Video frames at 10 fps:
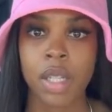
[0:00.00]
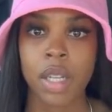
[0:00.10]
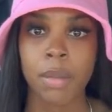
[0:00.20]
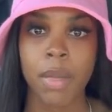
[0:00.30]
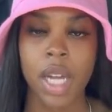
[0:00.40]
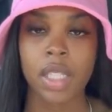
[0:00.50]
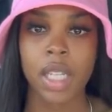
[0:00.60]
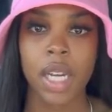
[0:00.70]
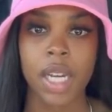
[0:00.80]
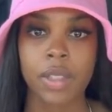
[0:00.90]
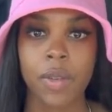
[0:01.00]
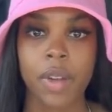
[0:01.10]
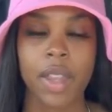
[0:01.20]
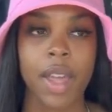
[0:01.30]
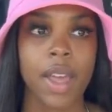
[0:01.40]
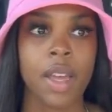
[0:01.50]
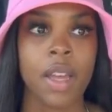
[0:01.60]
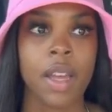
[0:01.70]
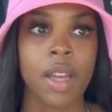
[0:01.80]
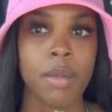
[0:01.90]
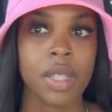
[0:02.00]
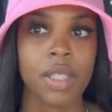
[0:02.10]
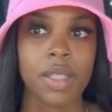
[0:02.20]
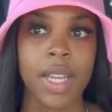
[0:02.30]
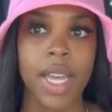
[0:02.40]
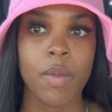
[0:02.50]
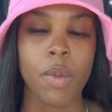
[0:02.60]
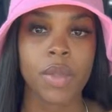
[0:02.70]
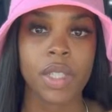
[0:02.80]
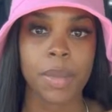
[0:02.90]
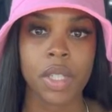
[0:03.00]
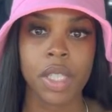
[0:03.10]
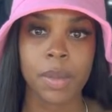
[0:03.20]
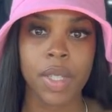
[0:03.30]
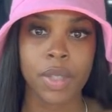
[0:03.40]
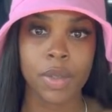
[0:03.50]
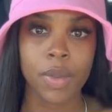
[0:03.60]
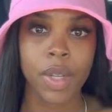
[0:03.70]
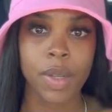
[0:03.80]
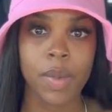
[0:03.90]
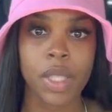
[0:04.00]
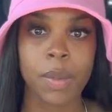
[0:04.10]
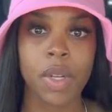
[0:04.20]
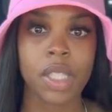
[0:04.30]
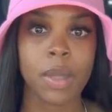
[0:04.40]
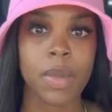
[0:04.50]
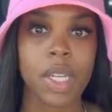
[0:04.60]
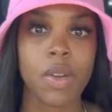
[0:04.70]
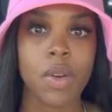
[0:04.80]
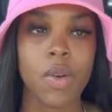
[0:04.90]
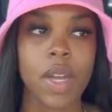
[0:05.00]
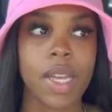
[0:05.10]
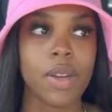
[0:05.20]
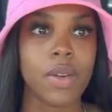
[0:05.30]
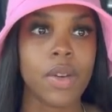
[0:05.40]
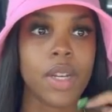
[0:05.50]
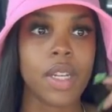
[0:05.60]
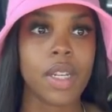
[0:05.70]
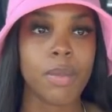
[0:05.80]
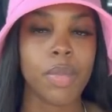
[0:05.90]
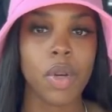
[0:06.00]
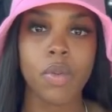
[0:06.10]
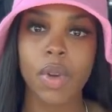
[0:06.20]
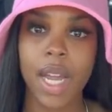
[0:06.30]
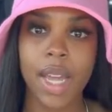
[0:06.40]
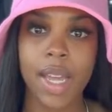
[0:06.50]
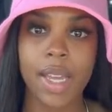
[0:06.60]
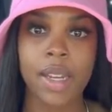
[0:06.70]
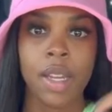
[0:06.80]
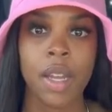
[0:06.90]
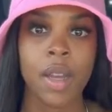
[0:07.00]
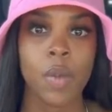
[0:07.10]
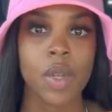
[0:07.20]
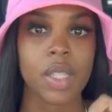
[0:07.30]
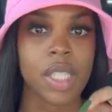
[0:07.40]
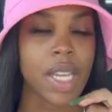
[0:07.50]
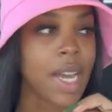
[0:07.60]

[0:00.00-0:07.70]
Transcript: montage for that. But today, what we're supposed to be doing, we're supposed to be going on a boat ride. We'll see how